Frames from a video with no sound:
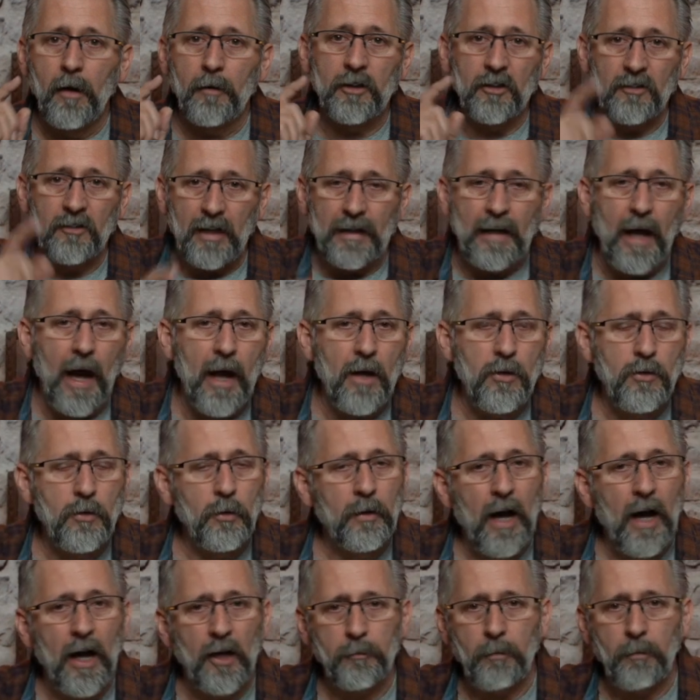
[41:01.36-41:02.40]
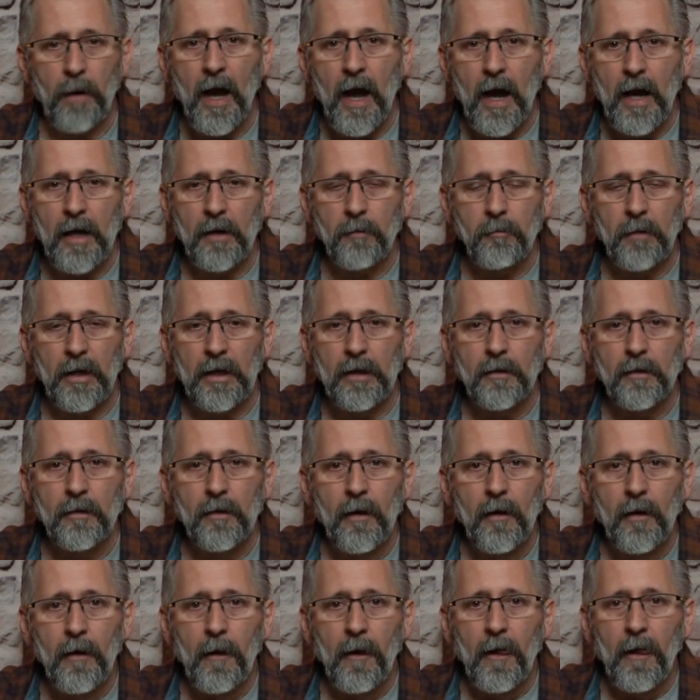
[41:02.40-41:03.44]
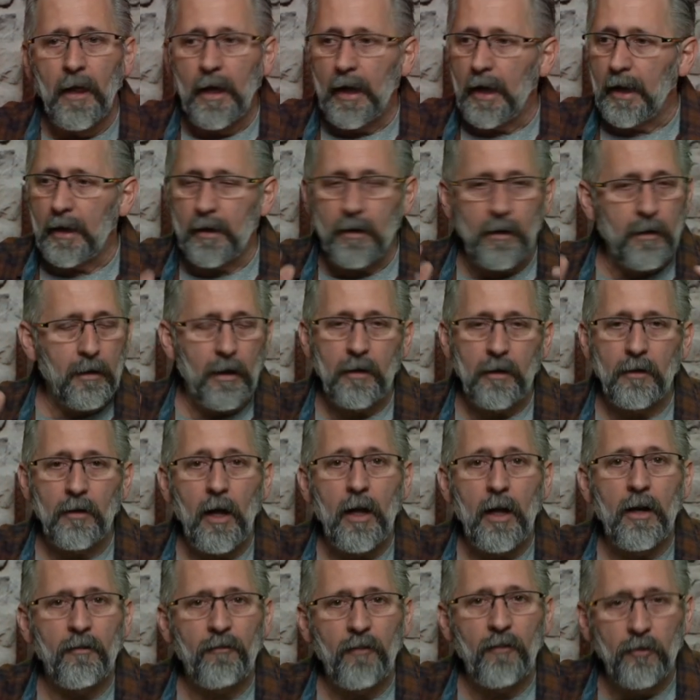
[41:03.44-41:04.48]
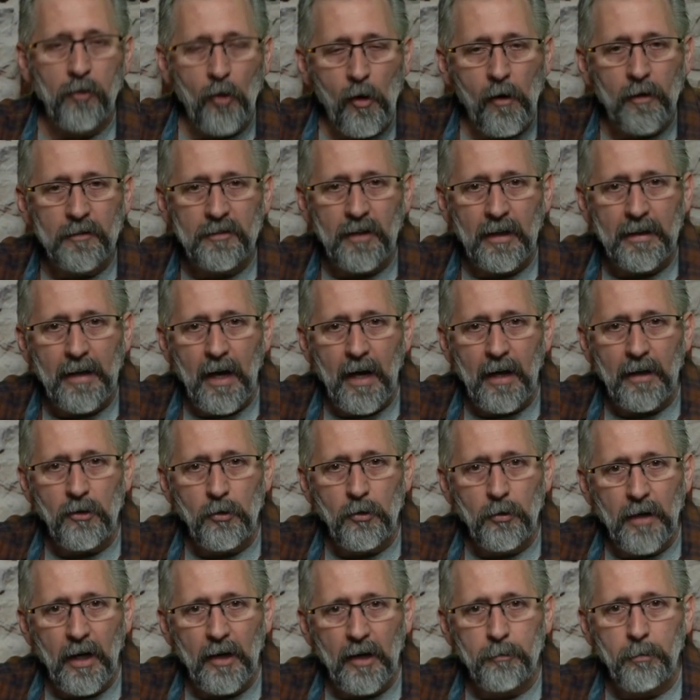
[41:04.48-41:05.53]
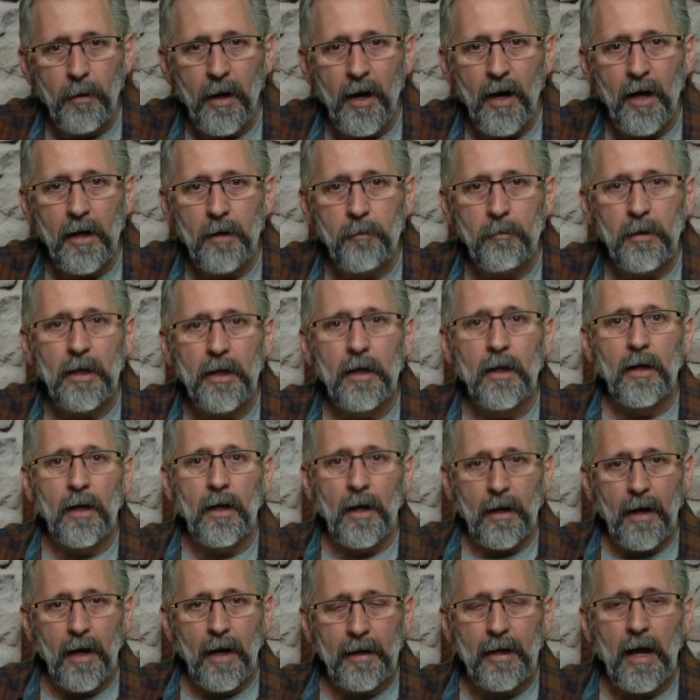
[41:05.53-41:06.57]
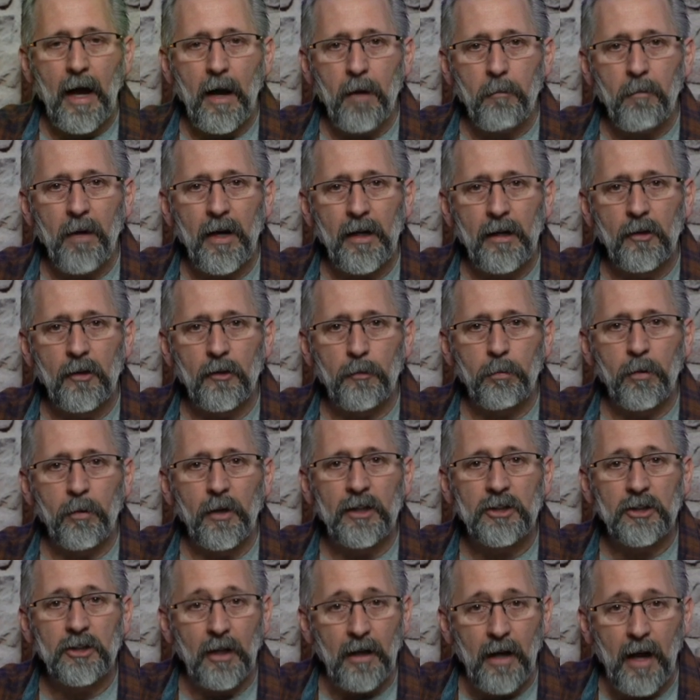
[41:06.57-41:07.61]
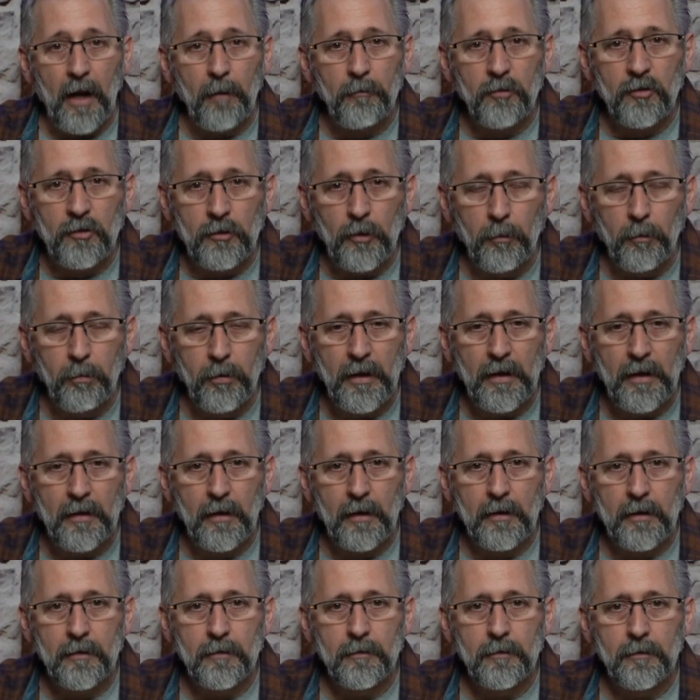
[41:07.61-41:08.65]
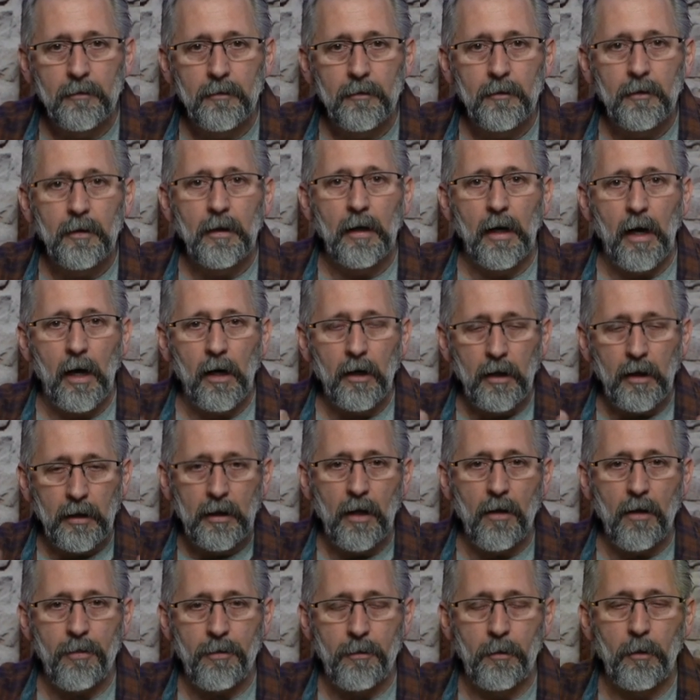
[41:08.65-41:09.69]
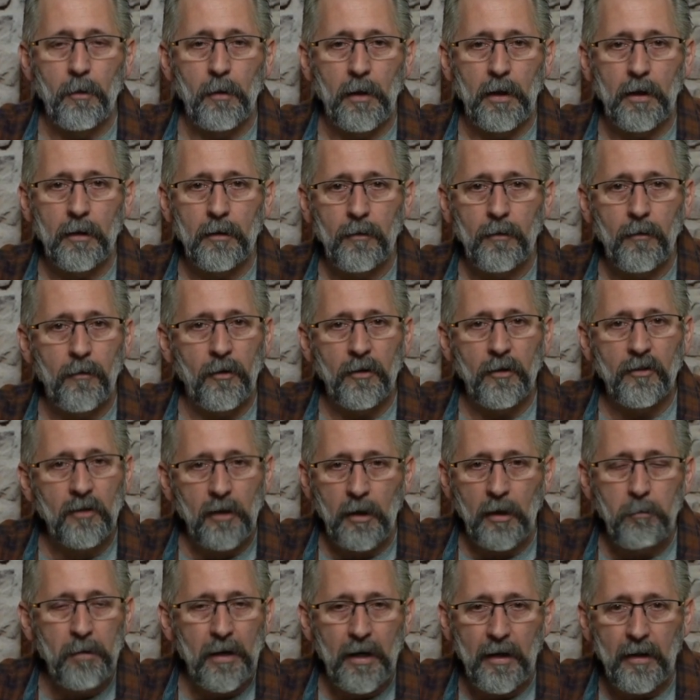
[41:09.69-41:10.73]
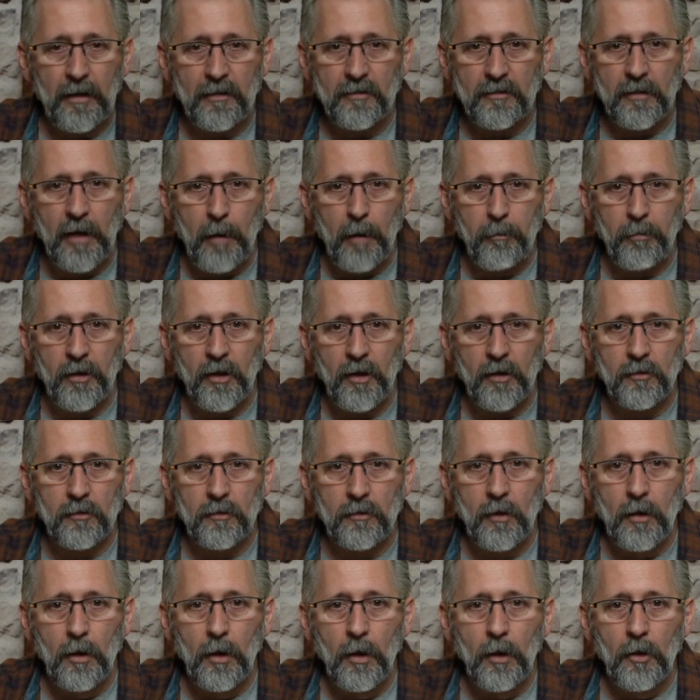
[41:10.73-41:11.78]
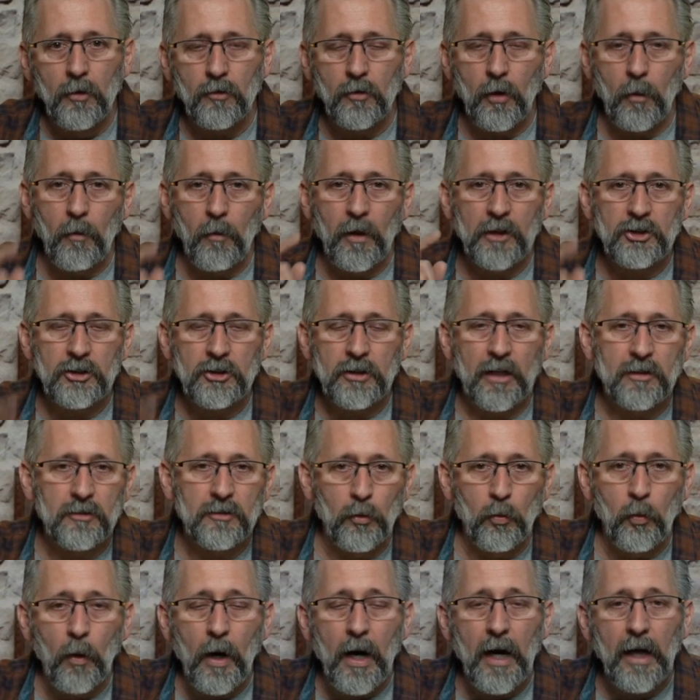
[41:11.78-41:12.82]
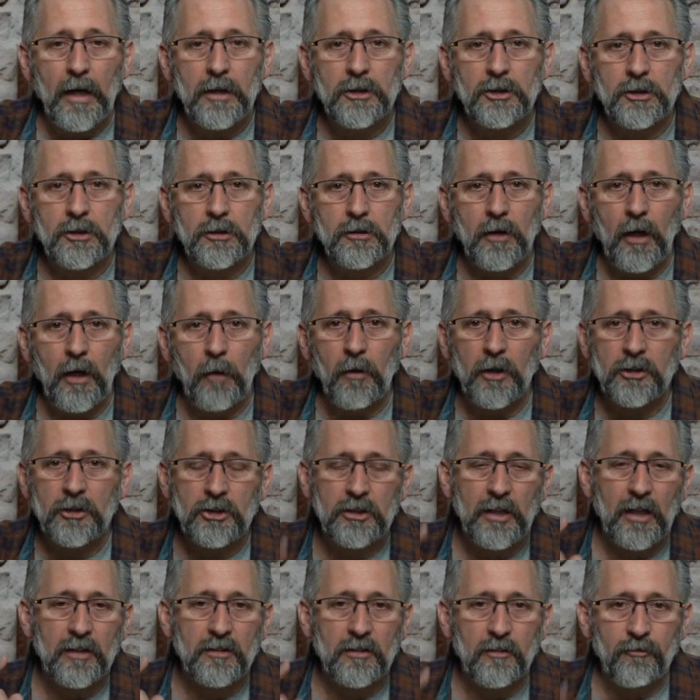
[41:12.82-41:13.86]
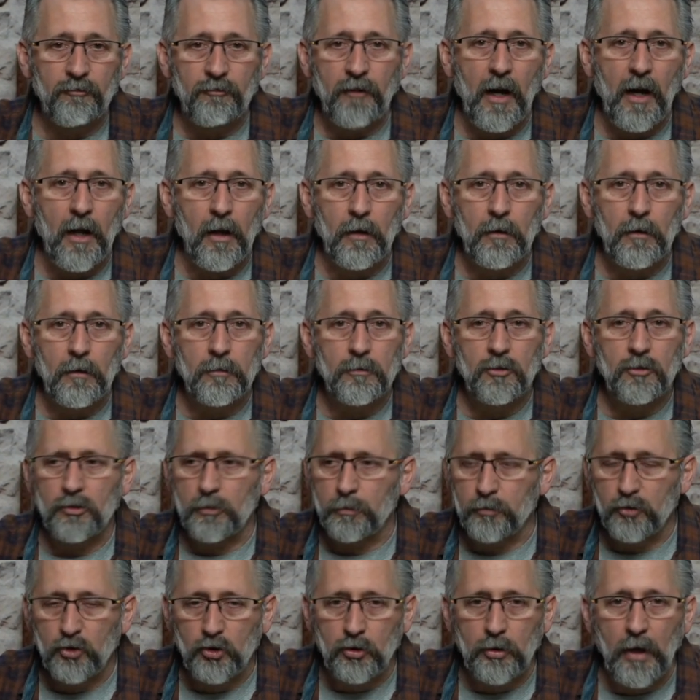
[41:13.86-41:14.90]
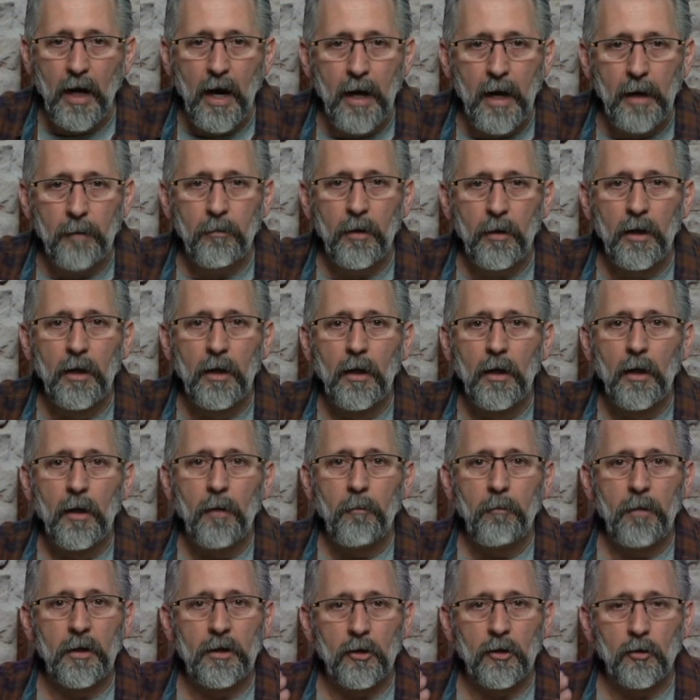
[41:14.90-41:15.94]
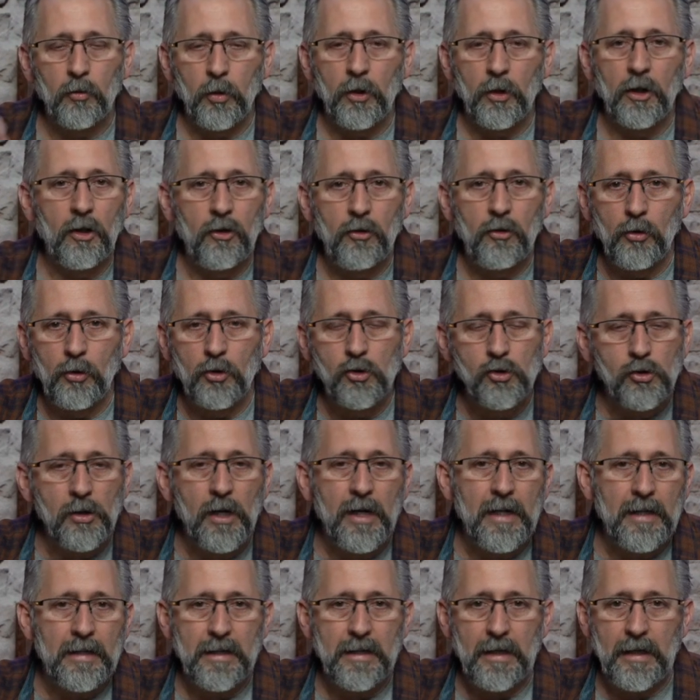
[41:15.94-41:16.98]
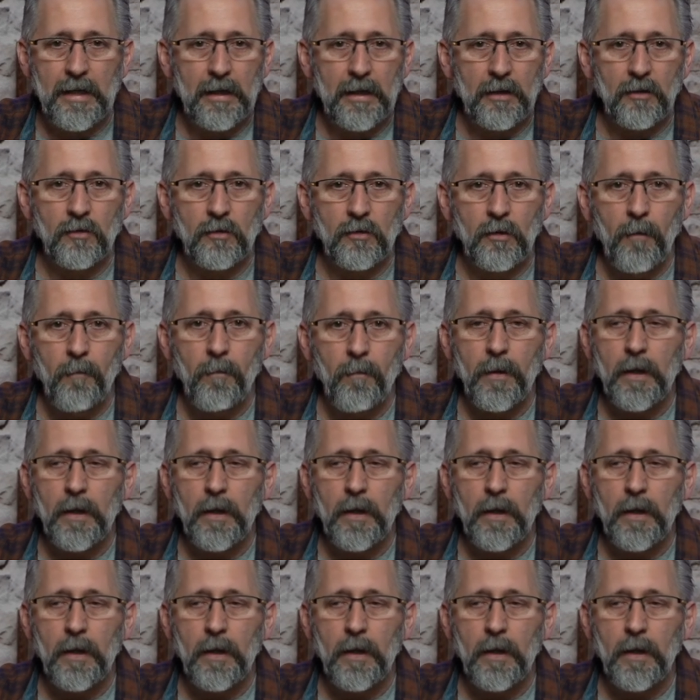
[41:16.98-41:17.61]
because I got you guys behind me. And if as long as I got you guys behind me and I got my inspiration and I'm still breathing, I'm going to get through it. There isn't going to be any stopping us. So I want you guys to watch. I want you guys to follow, subscribe, because we're going to do great things.